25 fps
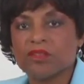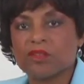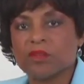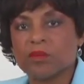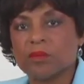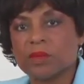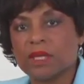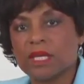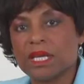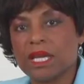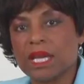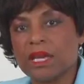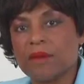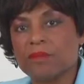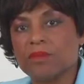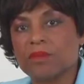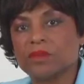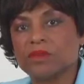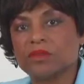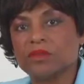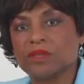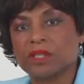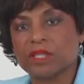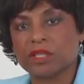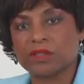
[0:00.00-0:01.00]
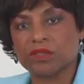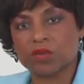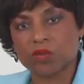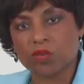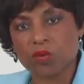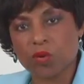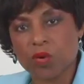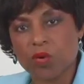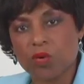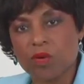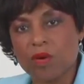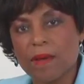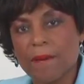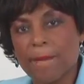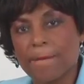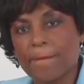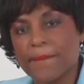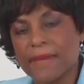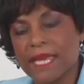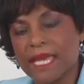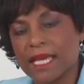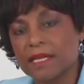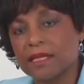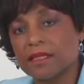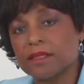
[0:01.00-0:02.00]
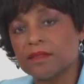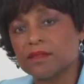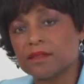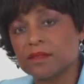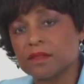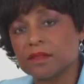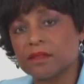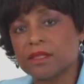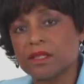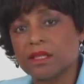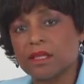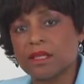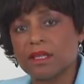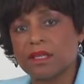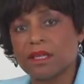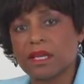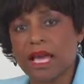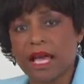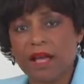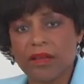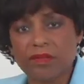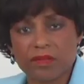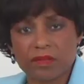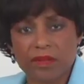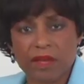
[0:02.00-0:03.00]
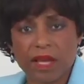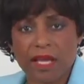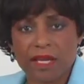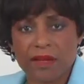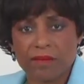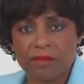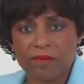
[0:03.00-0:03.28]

to be able to control and manage the outside